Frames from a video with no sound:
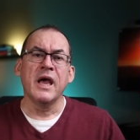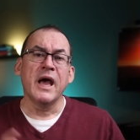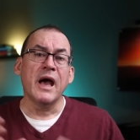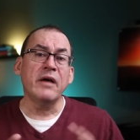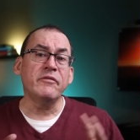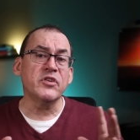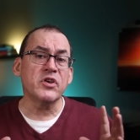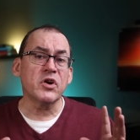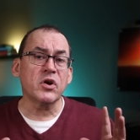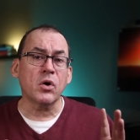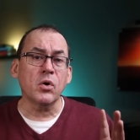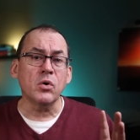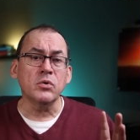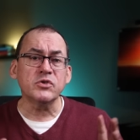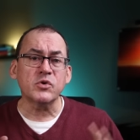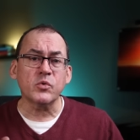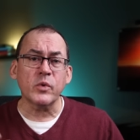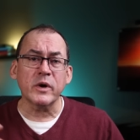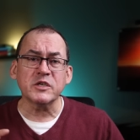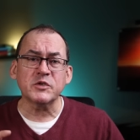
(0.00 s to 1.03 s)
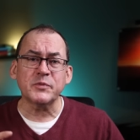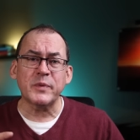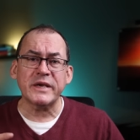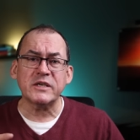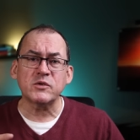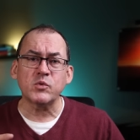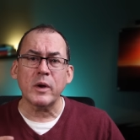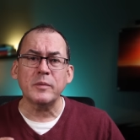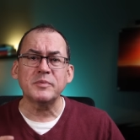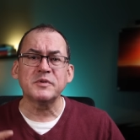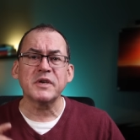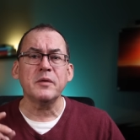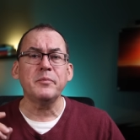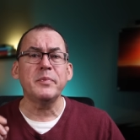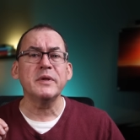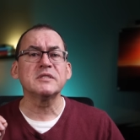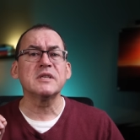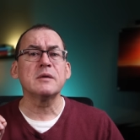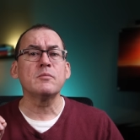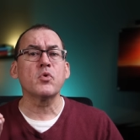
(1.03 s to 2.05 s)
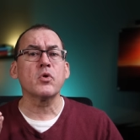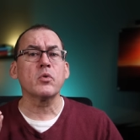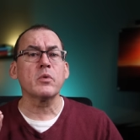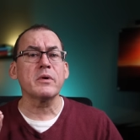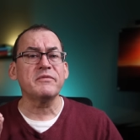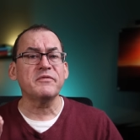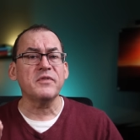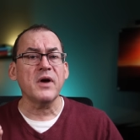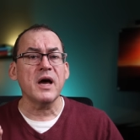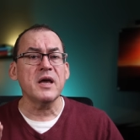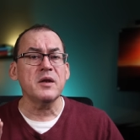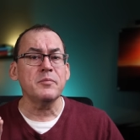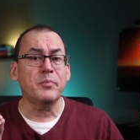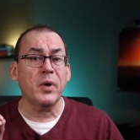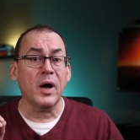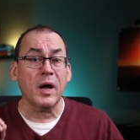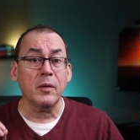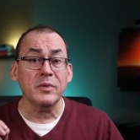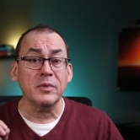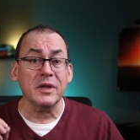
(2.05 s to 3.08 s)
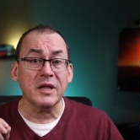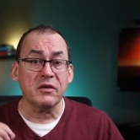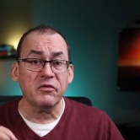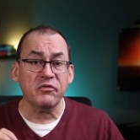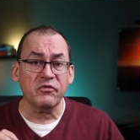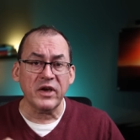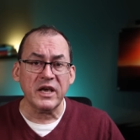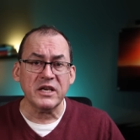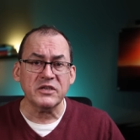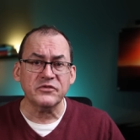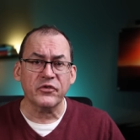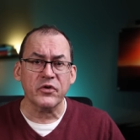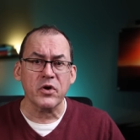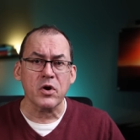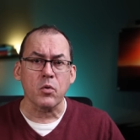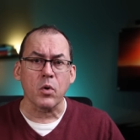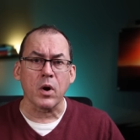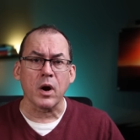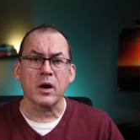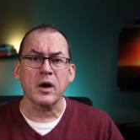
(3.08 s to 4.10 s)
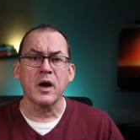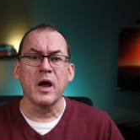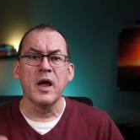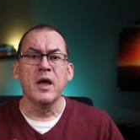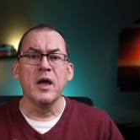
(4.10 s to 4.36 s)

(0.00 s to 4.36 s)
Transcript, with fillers: Having your own Squarespace website builds a more refined public face for your work,